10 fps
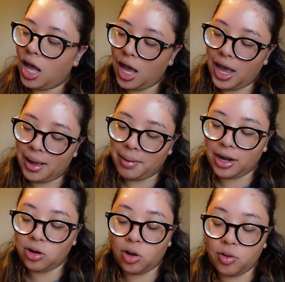I
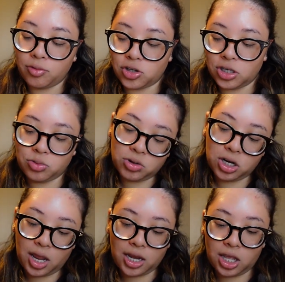don't know if she's
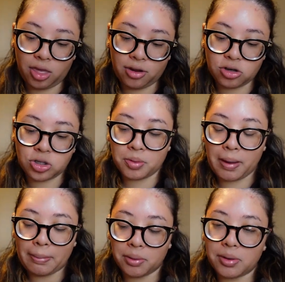written any other super
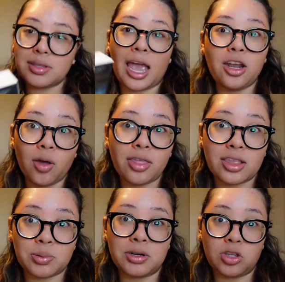popular ones. I know that
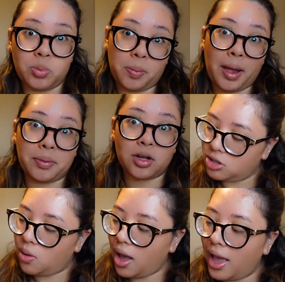this one is super popular,
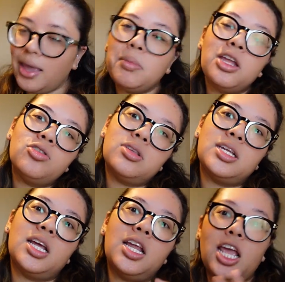so I am
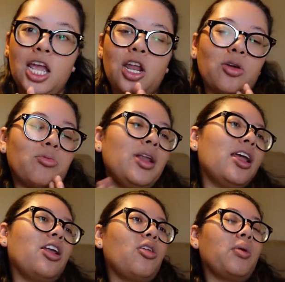interested in
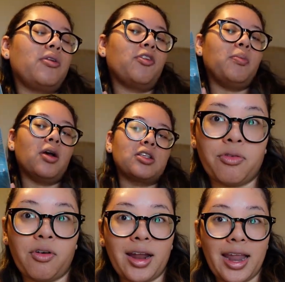reading another one of her books. But
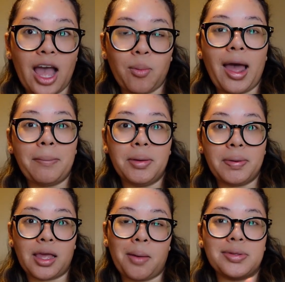for right now, what I'm gonna
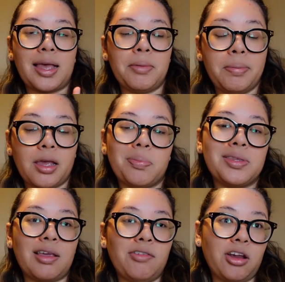pick up is I'm gonna pick up the
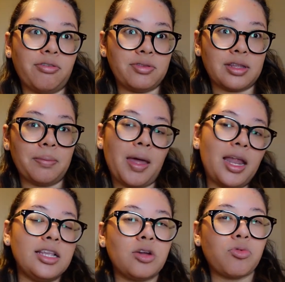7-Year Slip.
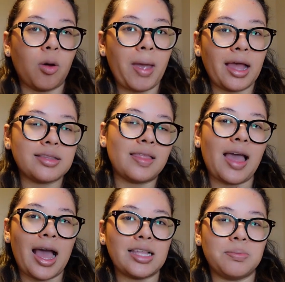That is a romance, and
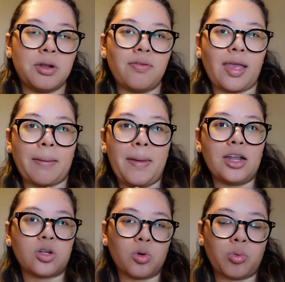that has a bit of like a
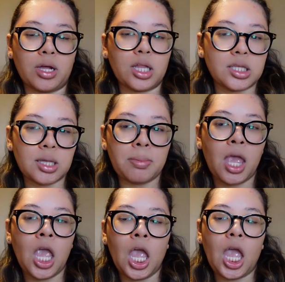magical realism
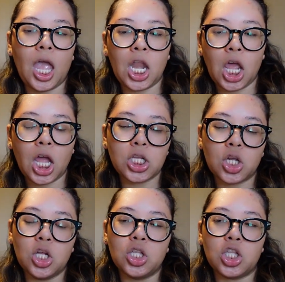in it.
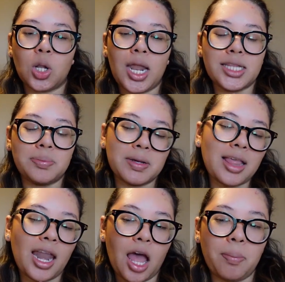So let's pick
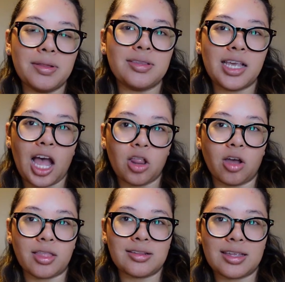that up and see how
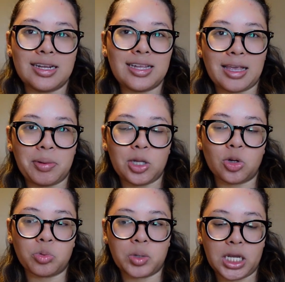long that's gonna take me
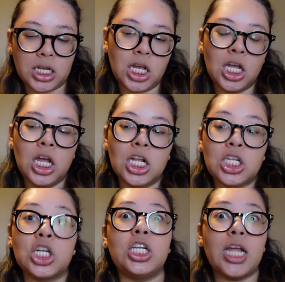to read
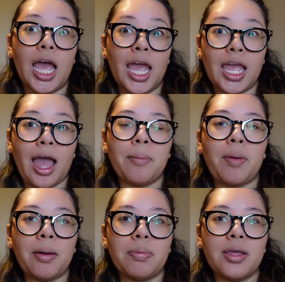today. I
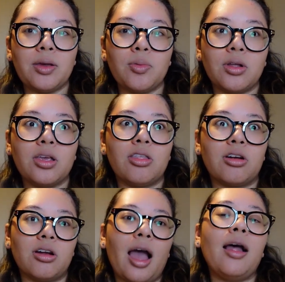probably will
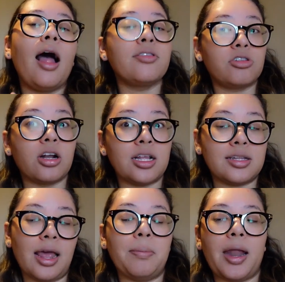I'll start it
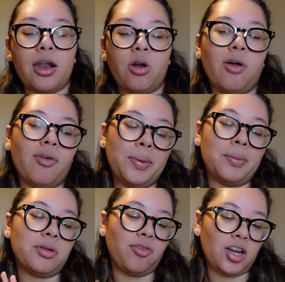today, but I don't know if I'll be
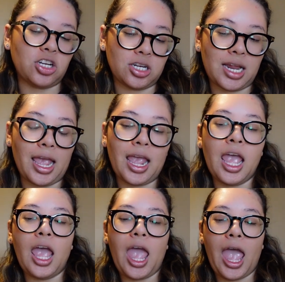able to finish it today.
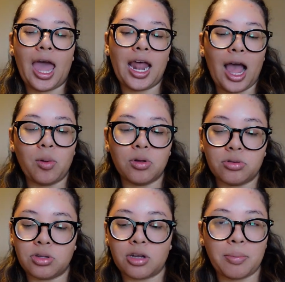And I
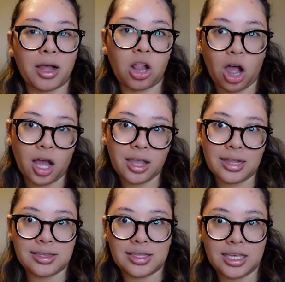will start my clock
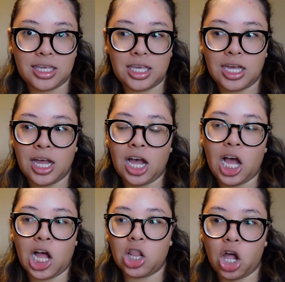and see
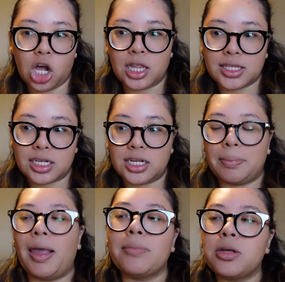how long that's gonna take
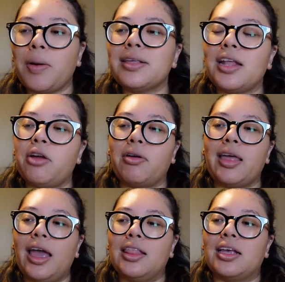me. I'm surprised that I read
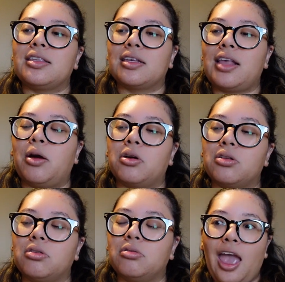that in like 6
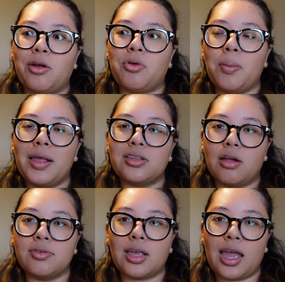hours. And romance
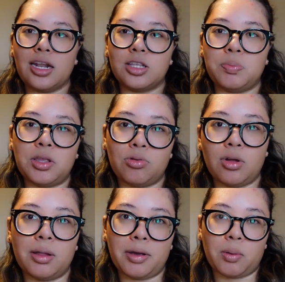novels, I kind of speed through a
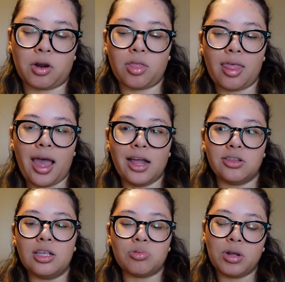little bit quicker than that.
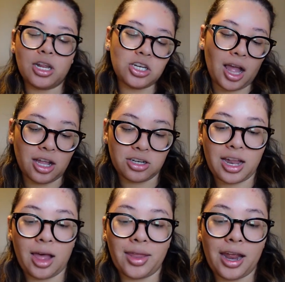This reading challenge,
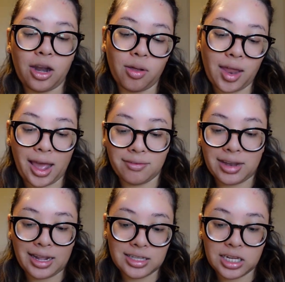now that I know that I have
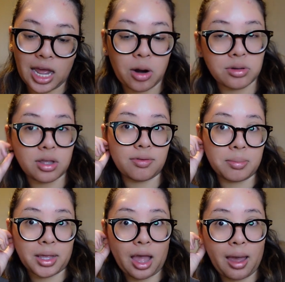19 hours left, I'm
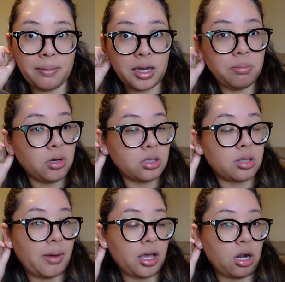like, how many books
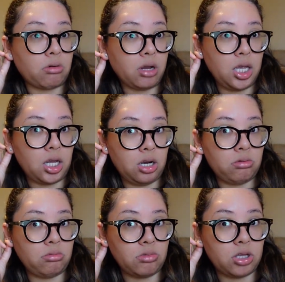am I gonna read
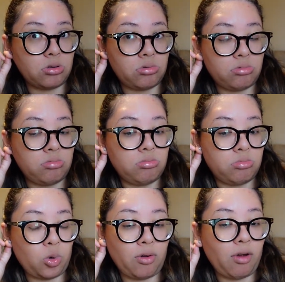in this
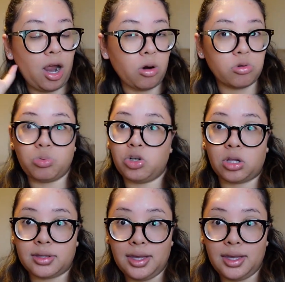24 hours? We shall